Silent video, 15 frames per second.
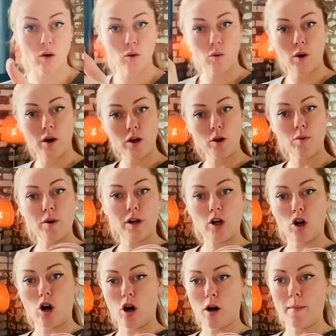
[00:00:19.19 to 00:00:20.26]
while you bring
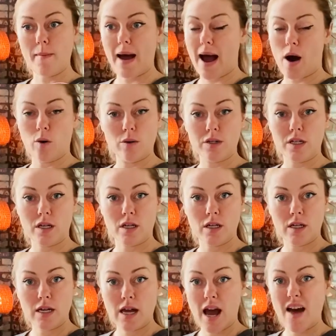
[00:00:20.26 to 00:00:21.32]
your arm out
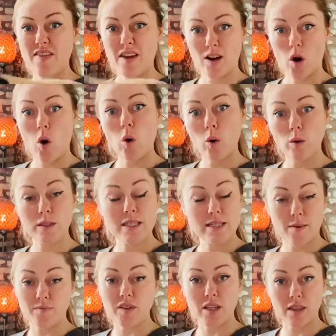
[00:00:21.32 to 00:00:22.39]
and then hold
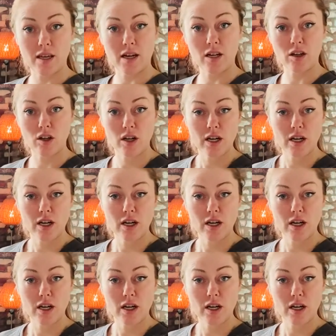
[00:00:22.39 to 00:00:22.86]
something there.